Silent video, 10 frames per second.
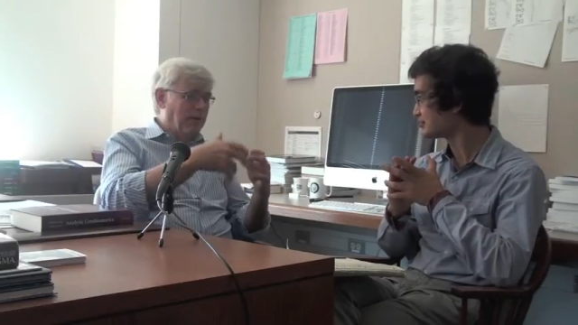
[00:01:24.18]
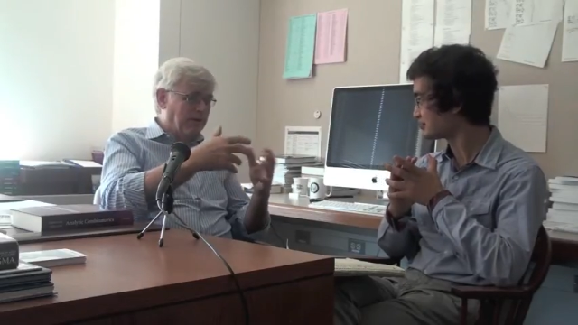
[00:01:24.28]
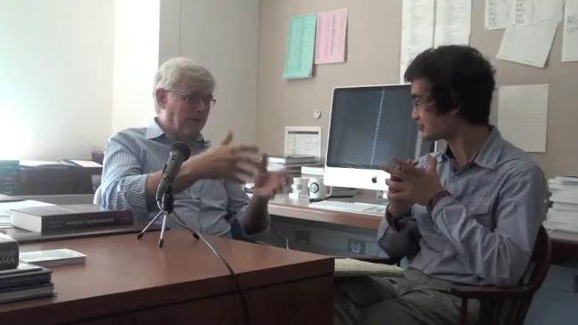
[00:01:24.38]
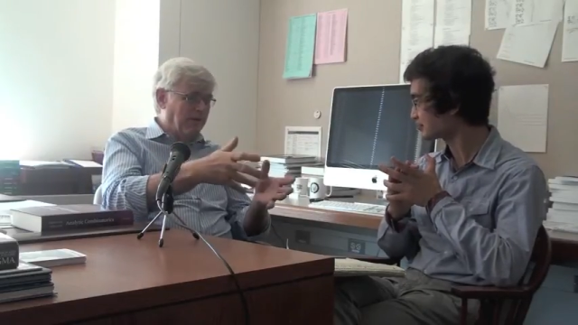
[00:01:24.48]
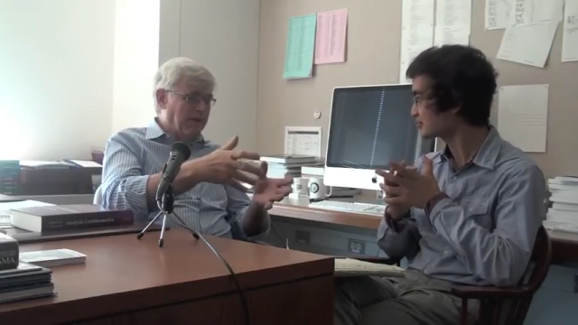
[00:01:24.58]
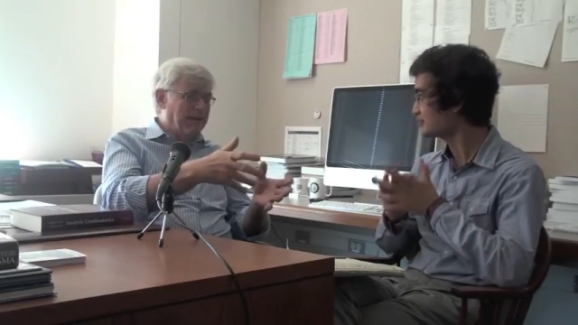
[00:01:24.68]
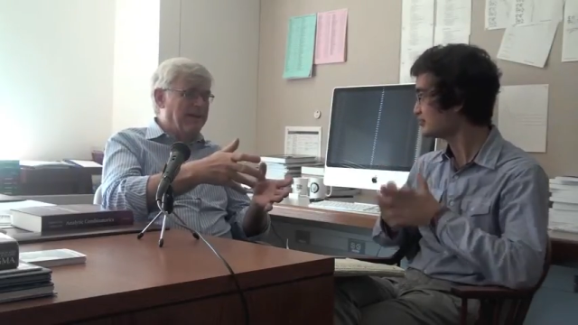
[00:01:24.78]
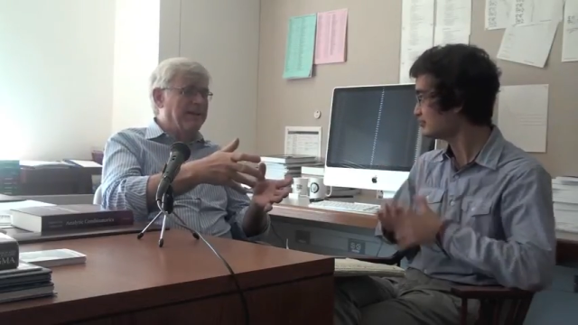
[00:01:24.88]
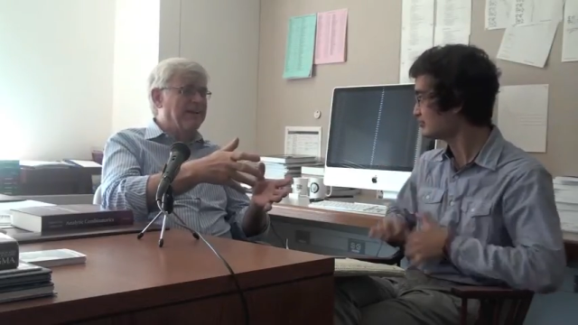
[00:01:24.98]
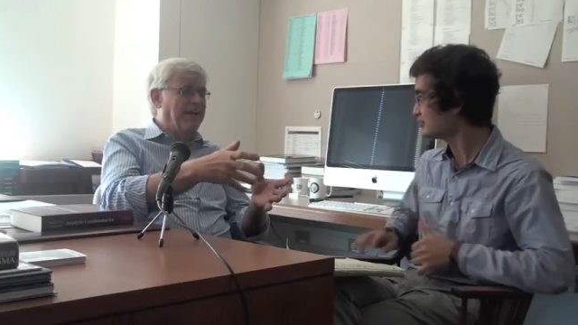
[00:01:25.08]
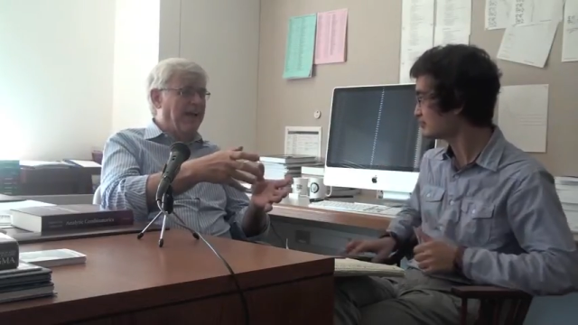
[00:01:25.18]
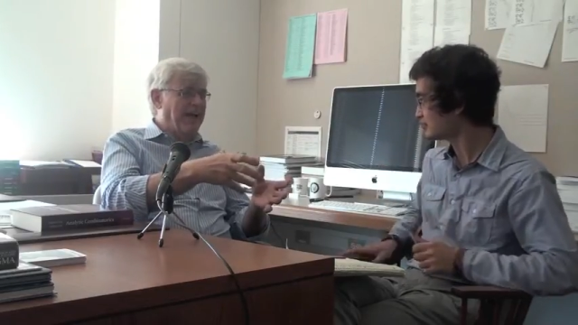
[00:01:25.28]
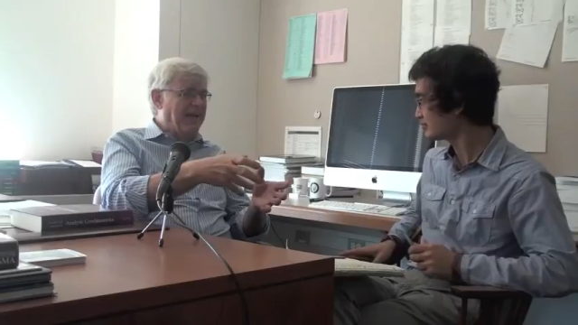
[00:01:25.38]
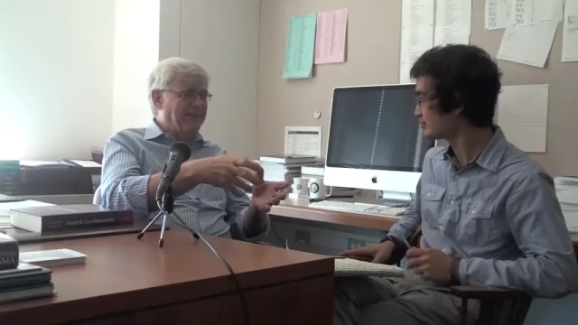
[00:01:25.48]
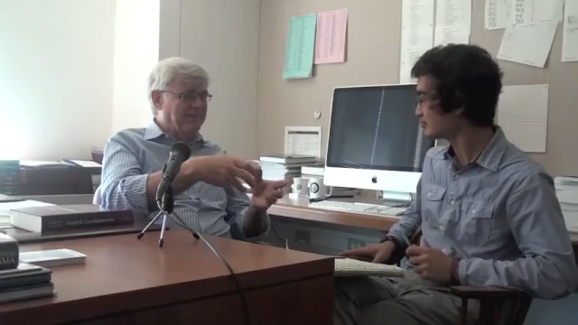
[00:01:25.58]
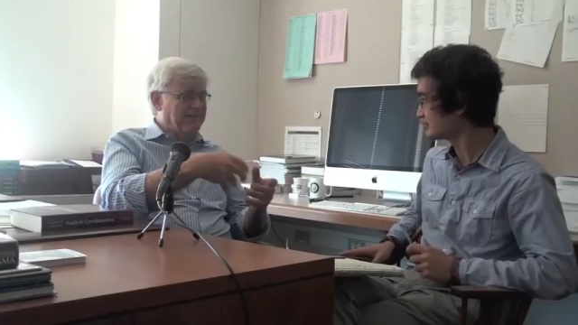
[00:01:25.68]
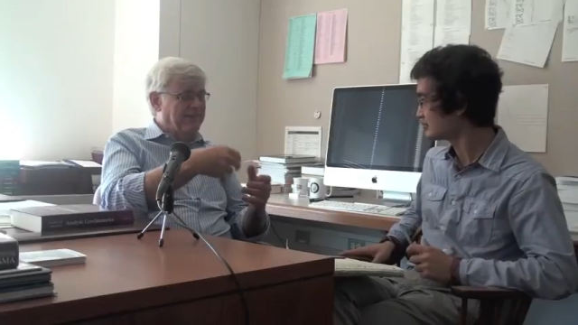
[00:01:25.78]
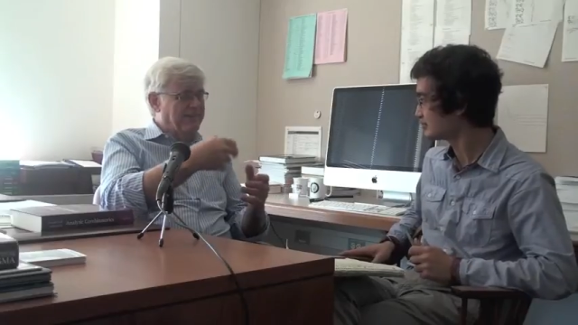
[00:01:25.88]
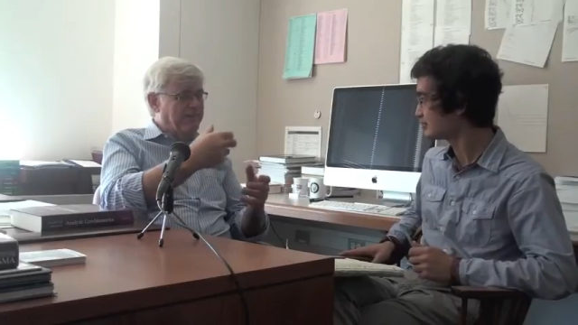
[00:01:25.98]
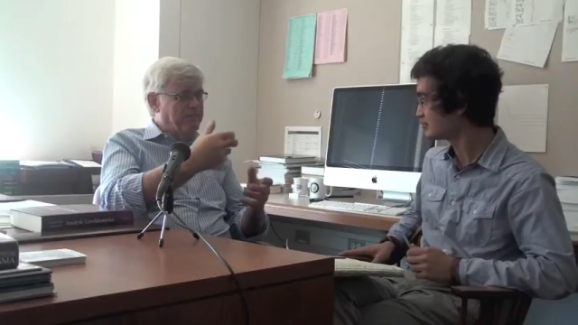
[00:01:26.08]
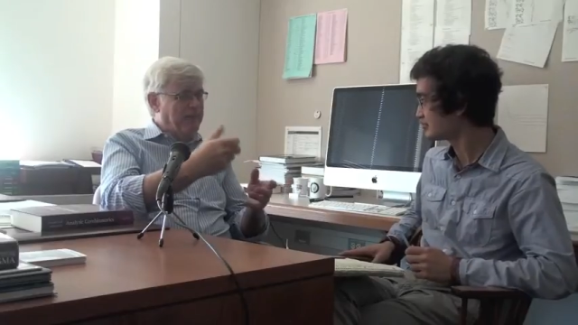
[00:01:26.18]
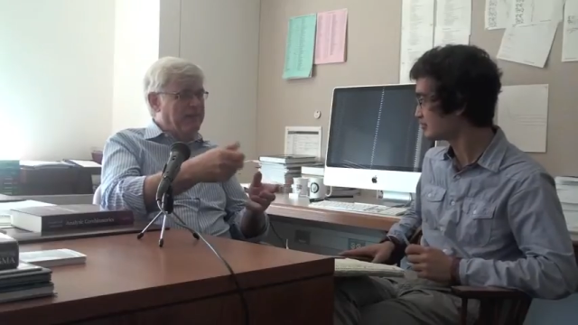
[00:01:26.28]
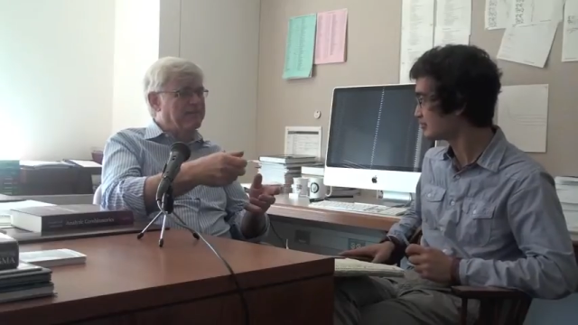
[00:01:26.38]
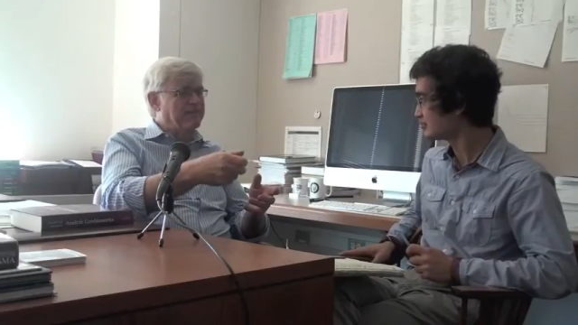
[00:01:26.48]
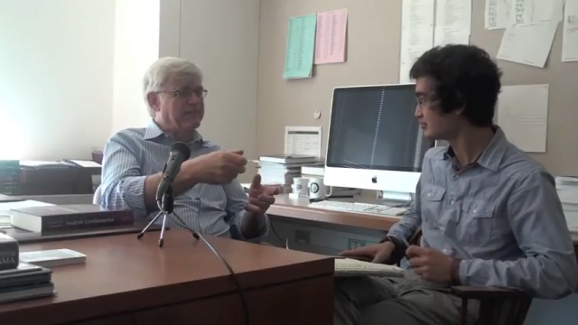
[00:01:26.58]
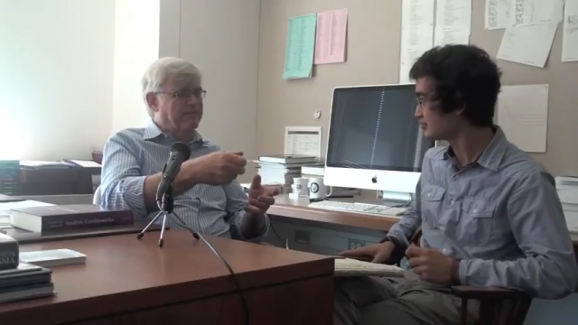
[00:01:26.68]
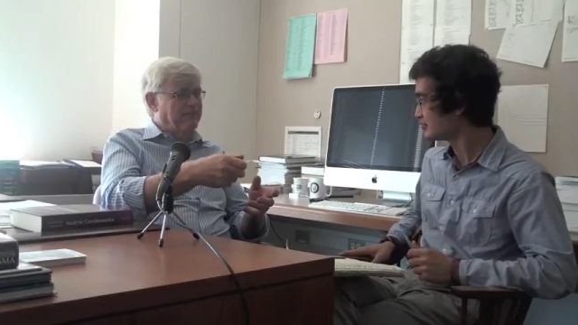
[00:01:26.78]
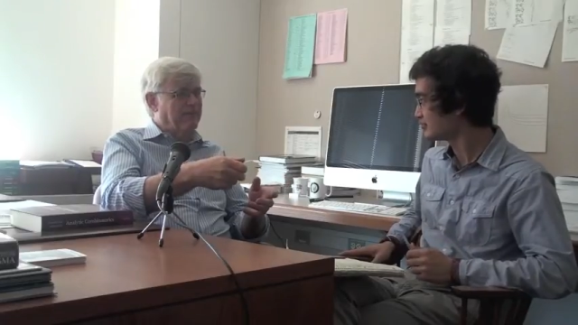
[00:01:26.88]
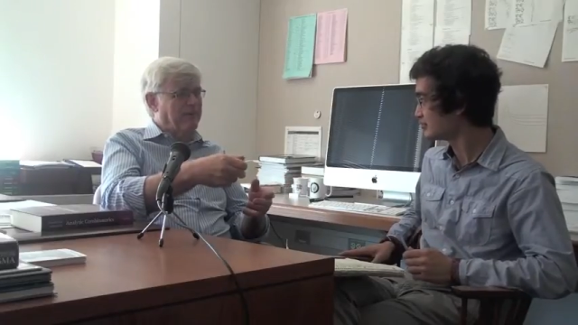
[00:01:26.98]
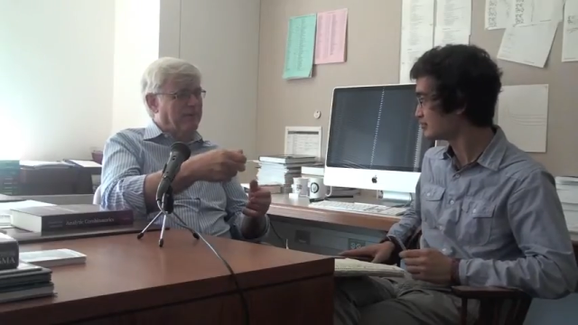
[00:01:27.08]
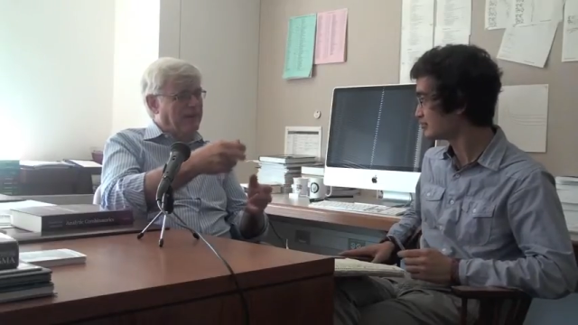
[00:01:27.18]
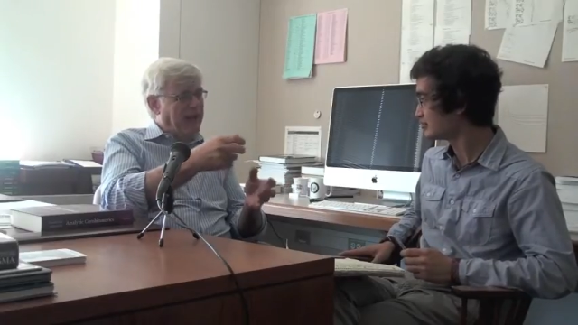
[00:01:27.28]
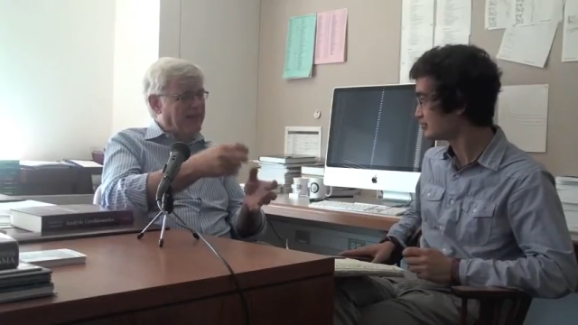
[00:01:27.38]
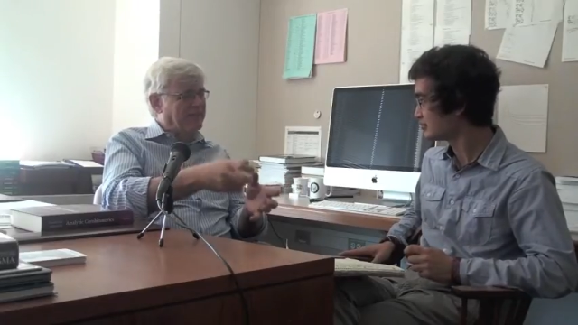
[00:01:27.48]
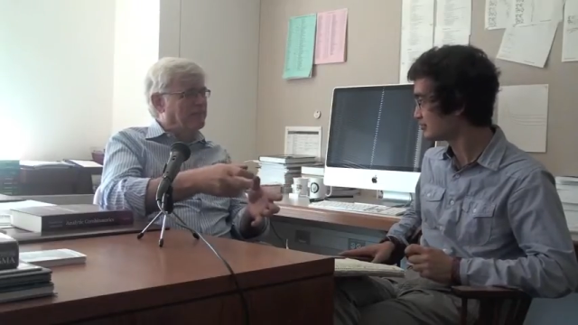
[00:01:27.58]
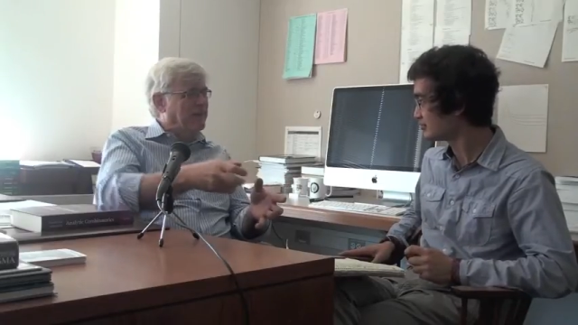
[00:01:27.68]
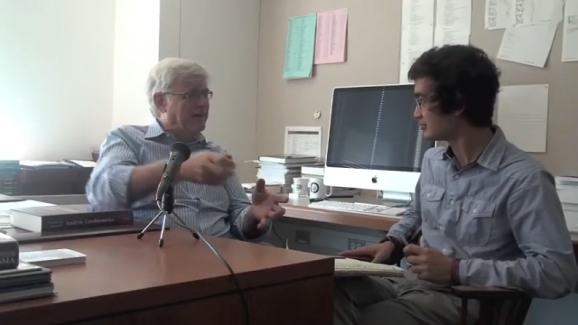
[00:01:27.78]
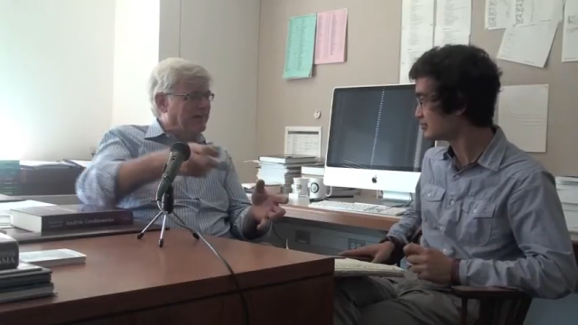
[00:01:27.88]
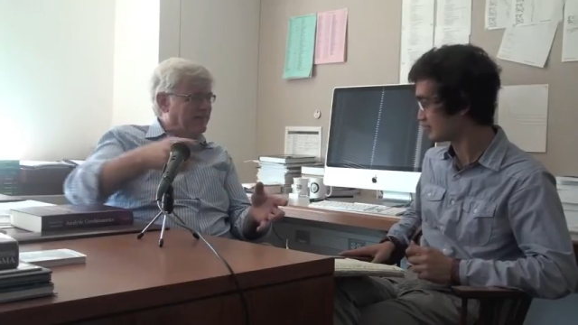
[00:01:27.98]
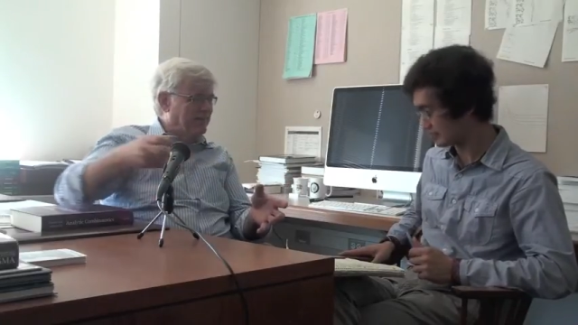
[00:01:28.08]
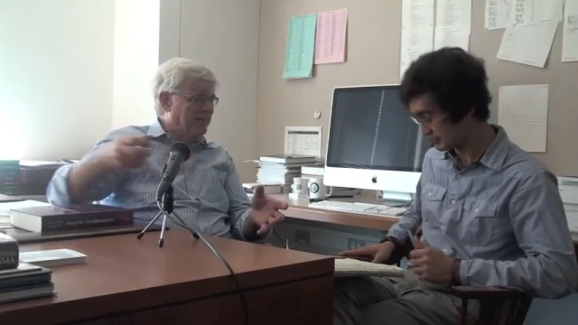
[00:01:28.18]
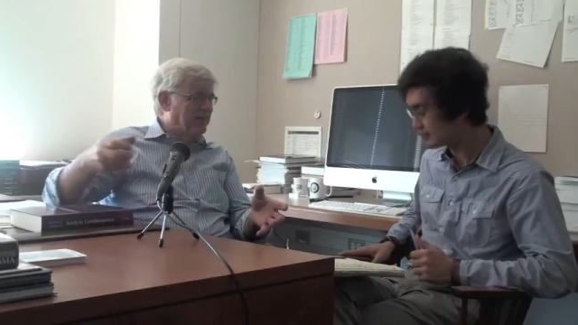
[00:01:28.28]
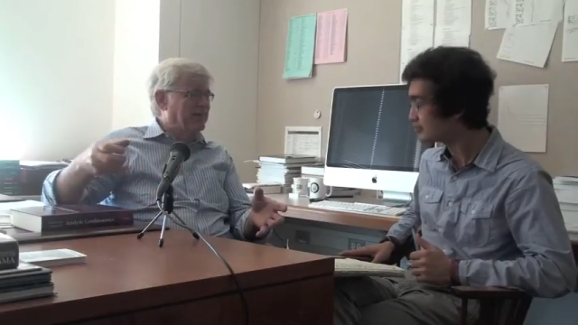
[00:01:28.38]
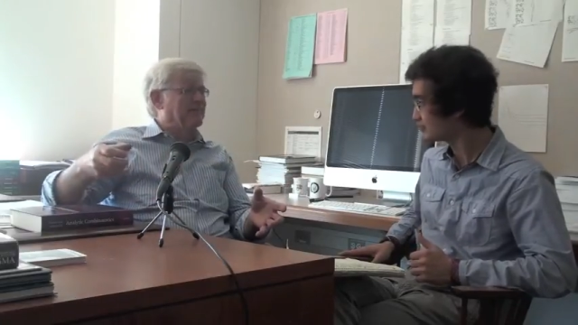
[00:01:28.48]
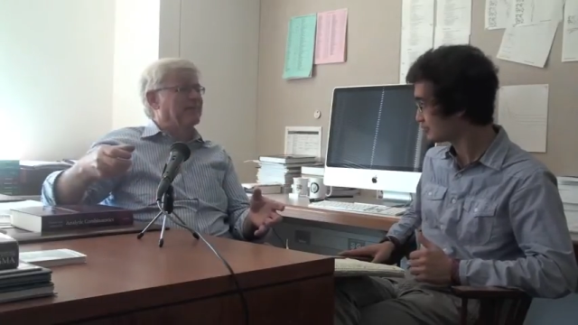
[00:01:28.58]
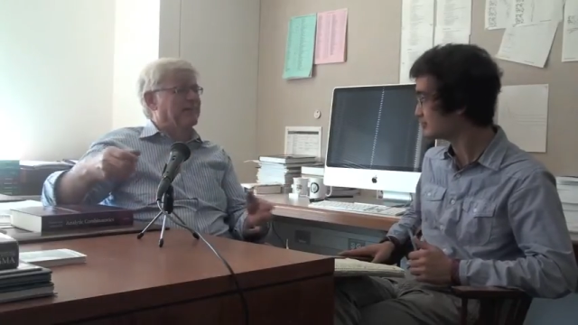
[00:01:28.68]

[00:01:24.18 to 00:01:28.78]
Speaker 1: Poincaré as the basis for asymptotic series.